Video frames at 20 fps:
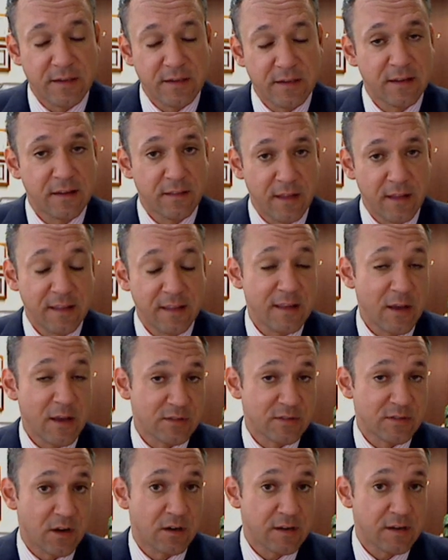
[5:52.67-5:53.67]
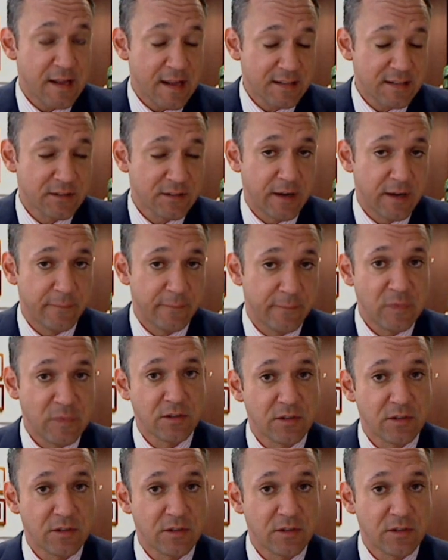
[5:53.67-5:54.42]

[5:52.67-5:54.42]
the $8,000 tax credit.